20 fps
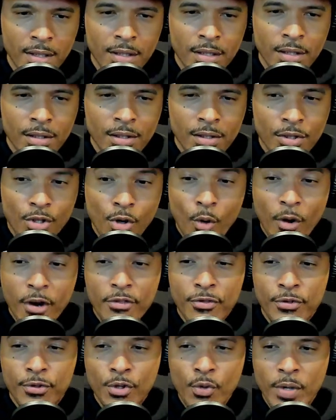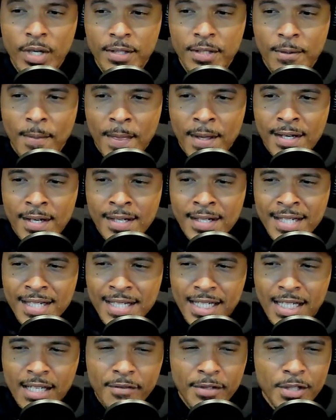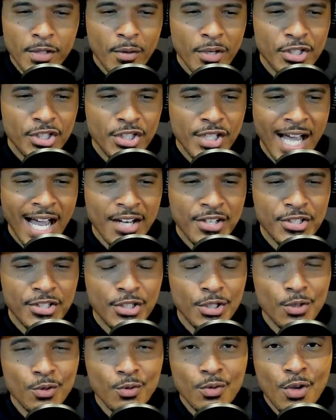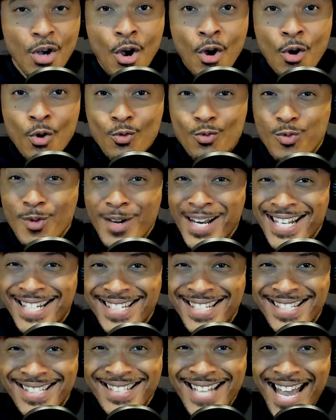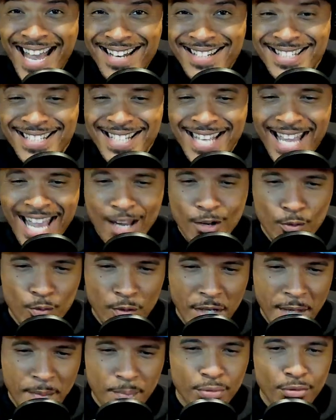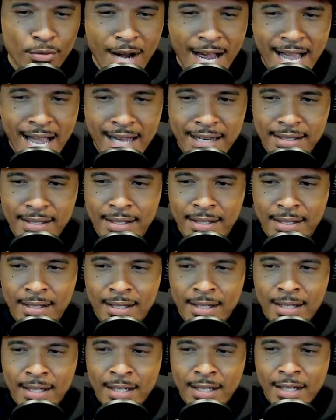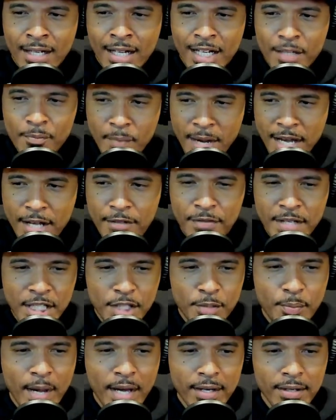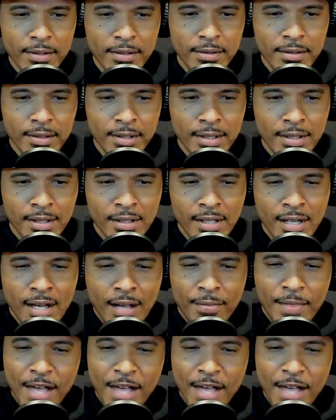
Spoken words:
"Going through it gives you a chance to reset and rebrand and make things better. That's